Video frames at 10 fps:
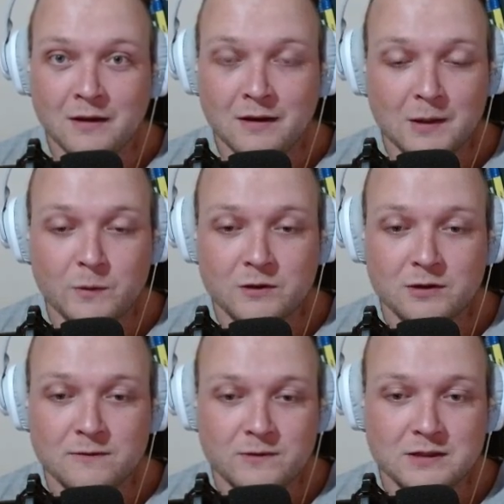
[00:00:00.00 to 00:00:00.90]
And we all know
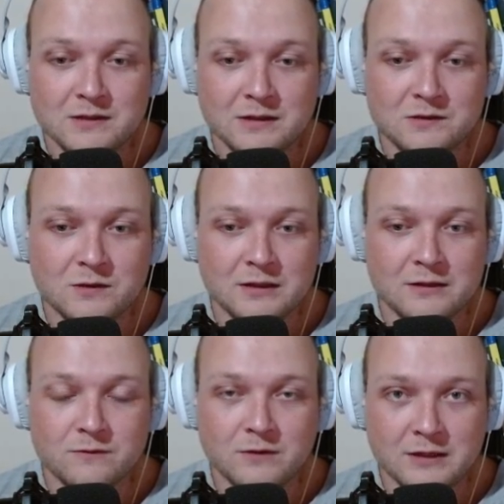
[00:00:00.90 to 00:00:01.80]
Frenzy hits really
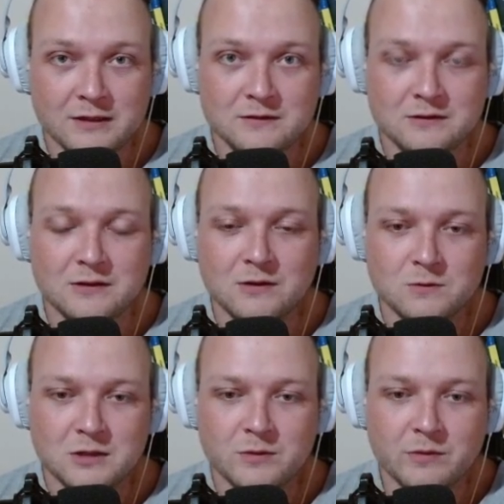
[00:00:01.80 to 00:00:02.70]
fast, so you're
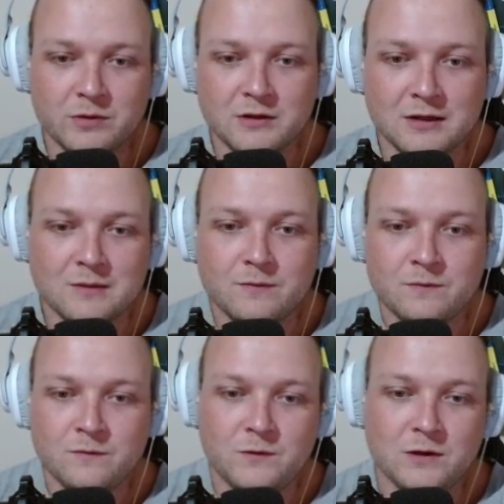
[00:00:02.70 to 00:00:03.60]
going to be building up
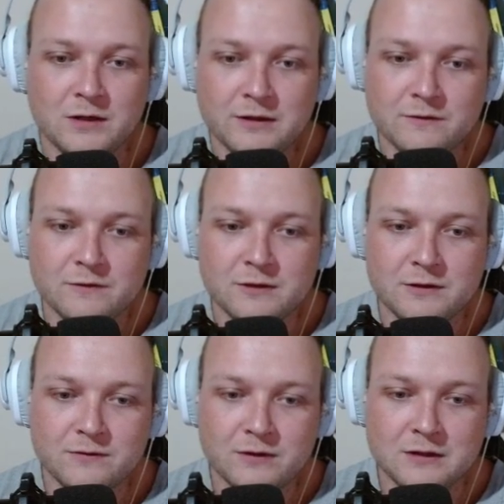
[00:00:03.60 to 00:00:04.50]
Fury really
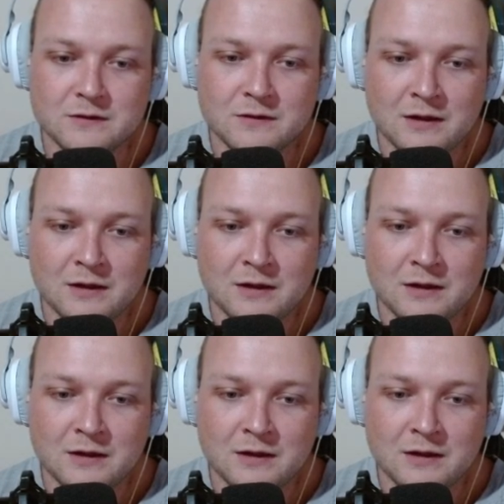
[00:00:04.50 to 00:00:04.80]
fast.